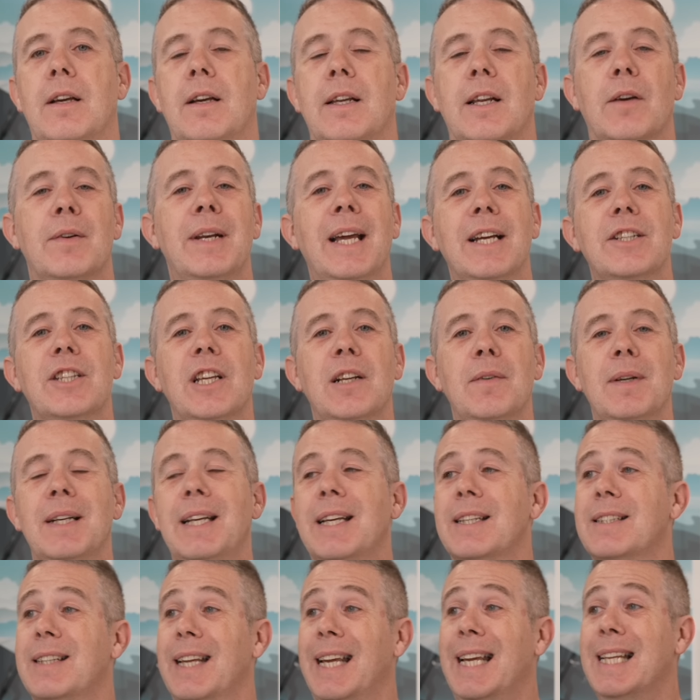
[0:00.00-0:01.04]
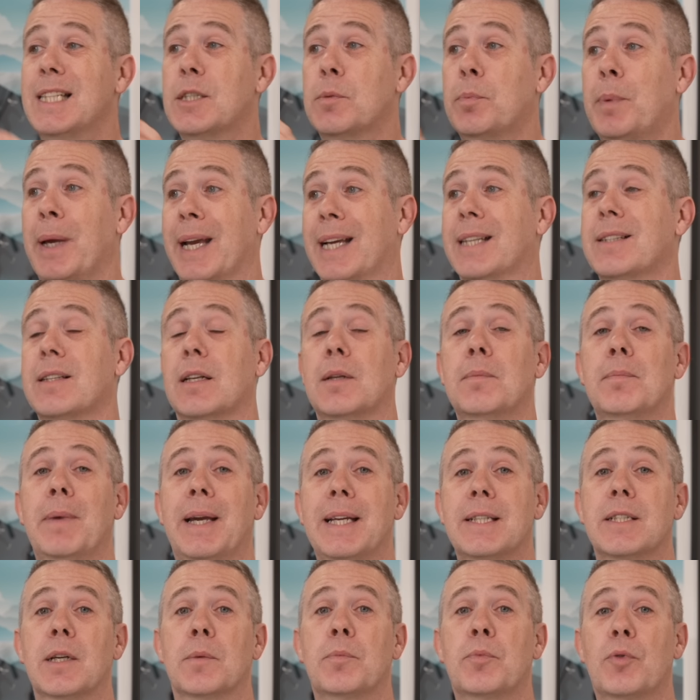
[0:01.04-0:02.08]
Now, next on our list is
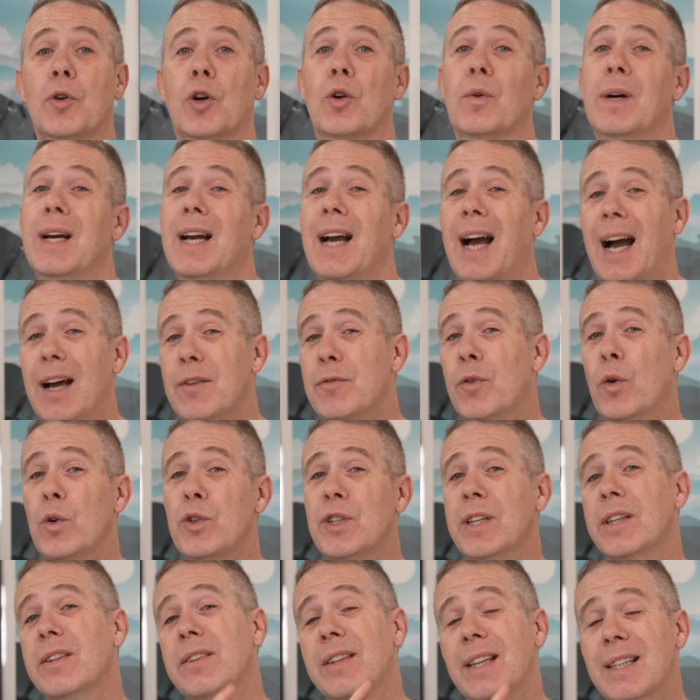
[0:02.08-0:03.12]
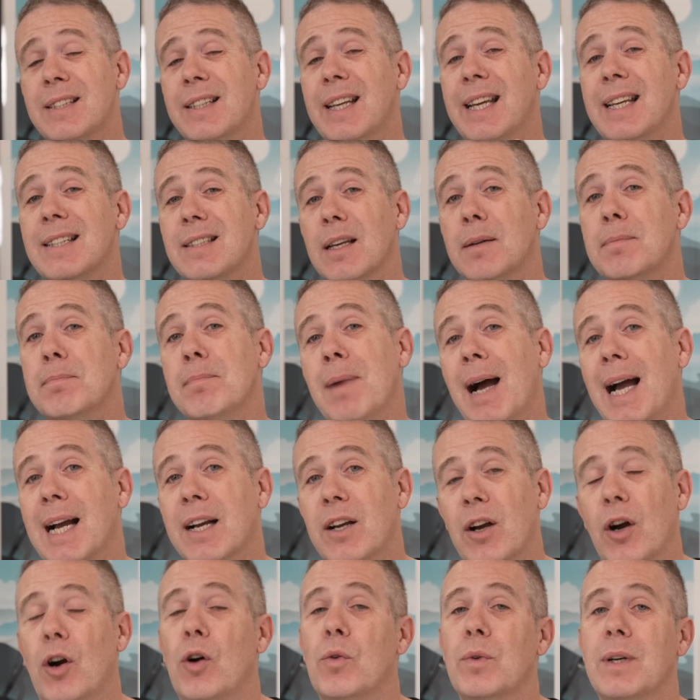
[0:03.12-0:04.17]
Pixelmator Pro. Unfortunately, this is a
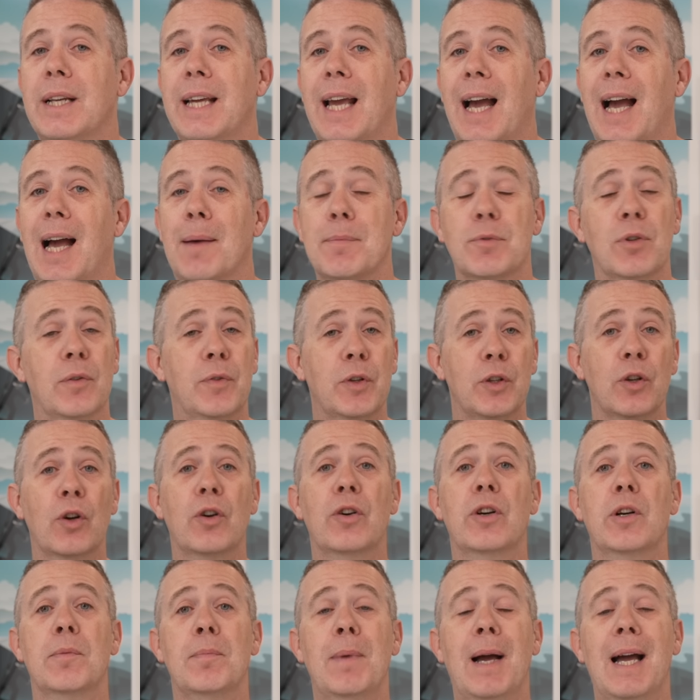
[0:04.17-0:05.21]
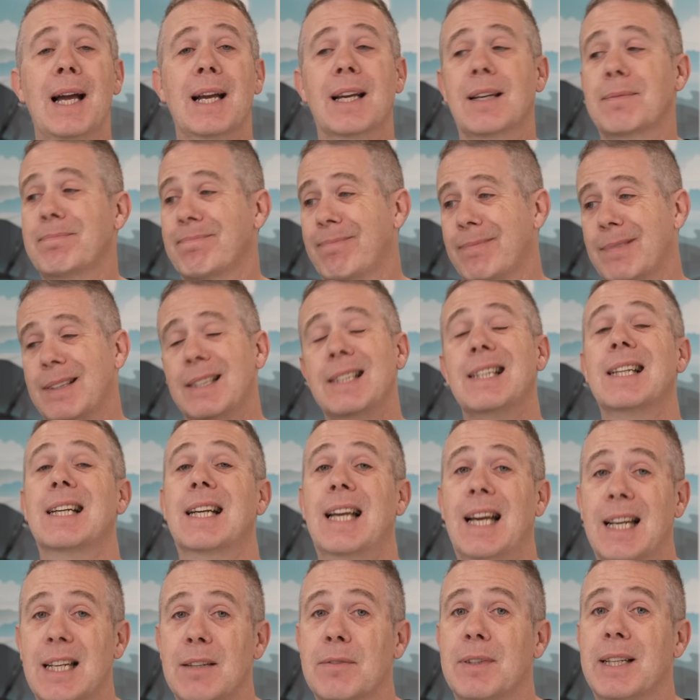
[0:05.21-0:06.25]
Mac only app, so if you're not on a Mac, you're
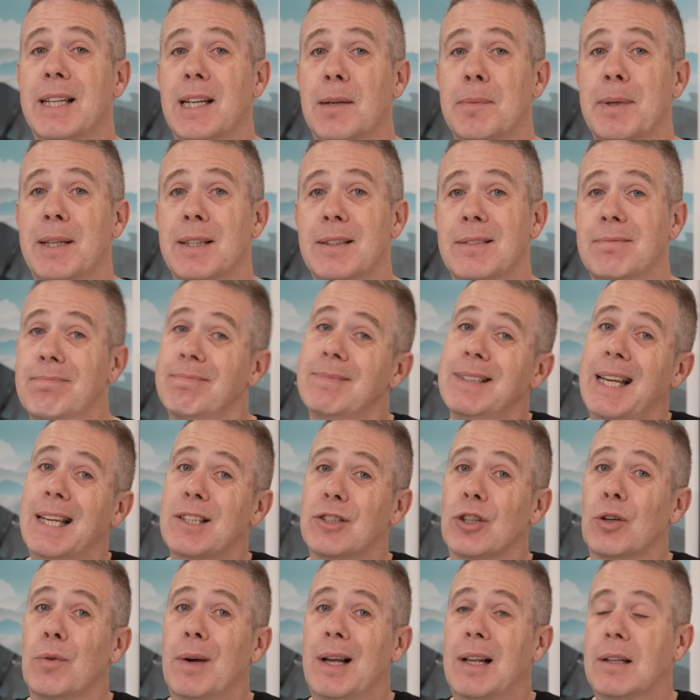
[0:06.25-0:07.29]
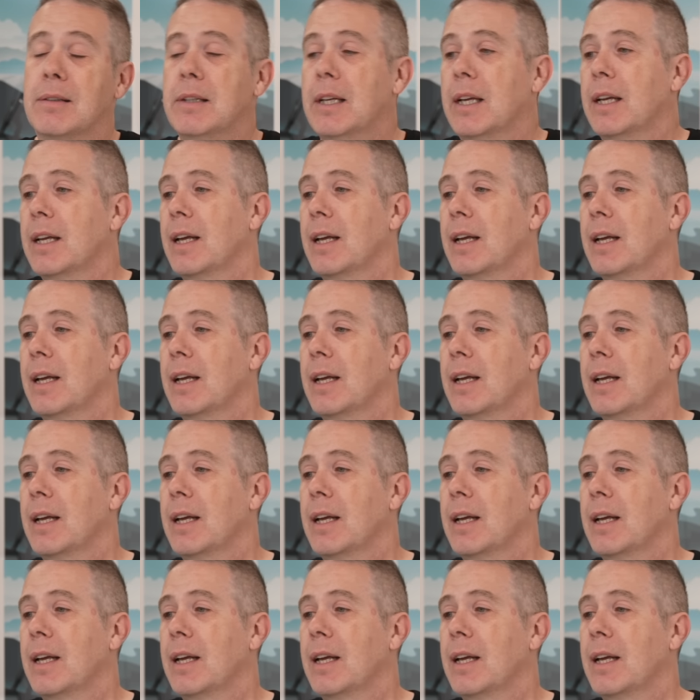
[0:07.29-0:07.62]
kind of a little bit S O L.